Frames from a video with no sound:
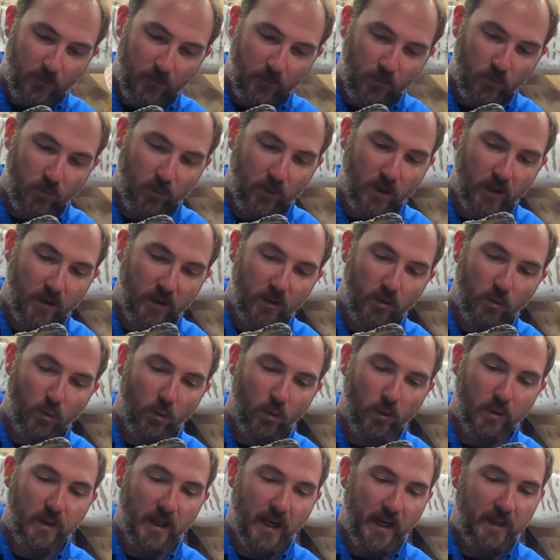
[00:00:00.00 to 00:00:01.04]
really
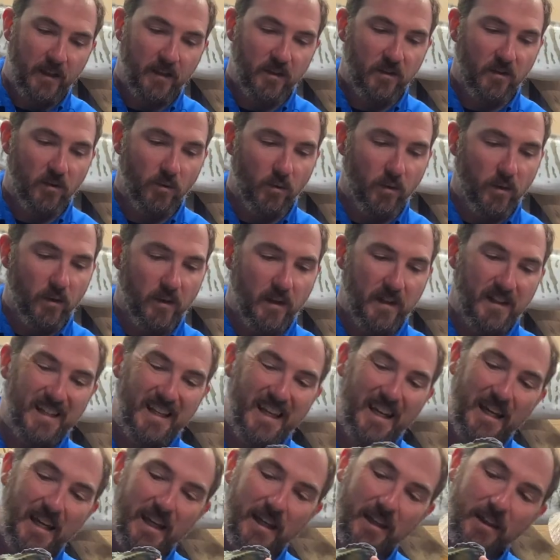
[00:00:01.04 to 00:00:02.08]
cool dinosaur, the
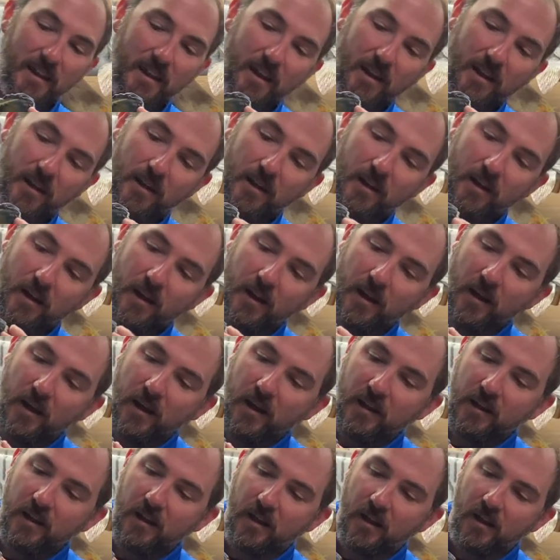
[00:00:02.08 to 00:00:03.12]
teeth,
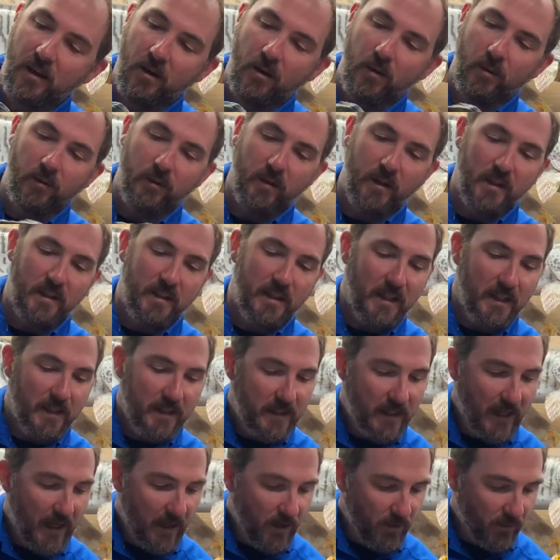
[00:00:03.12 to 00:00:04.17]
you know, the
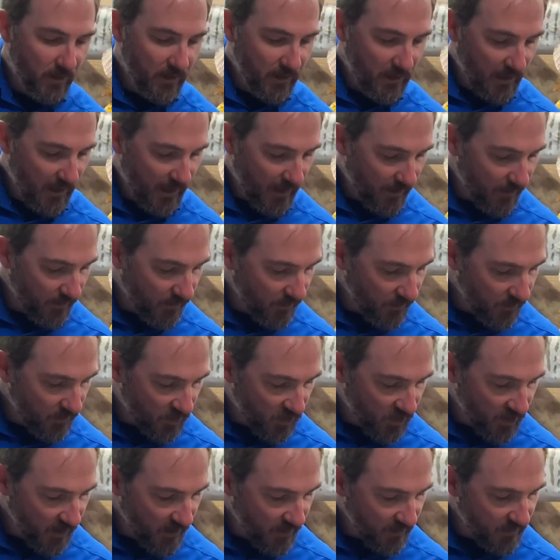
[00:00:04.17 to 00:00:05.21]
detail in there.
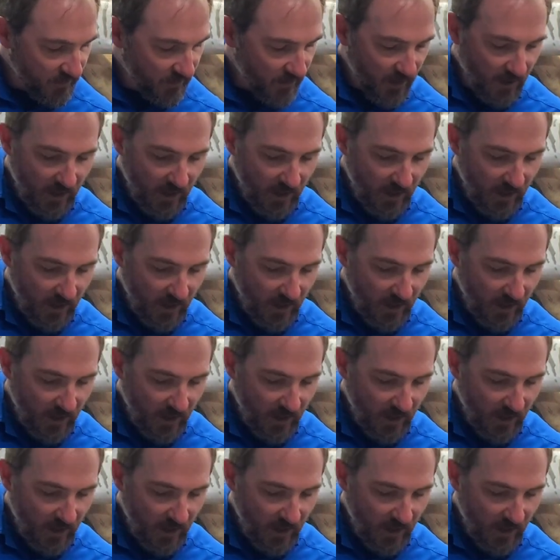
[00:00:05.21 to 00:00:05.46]
Just,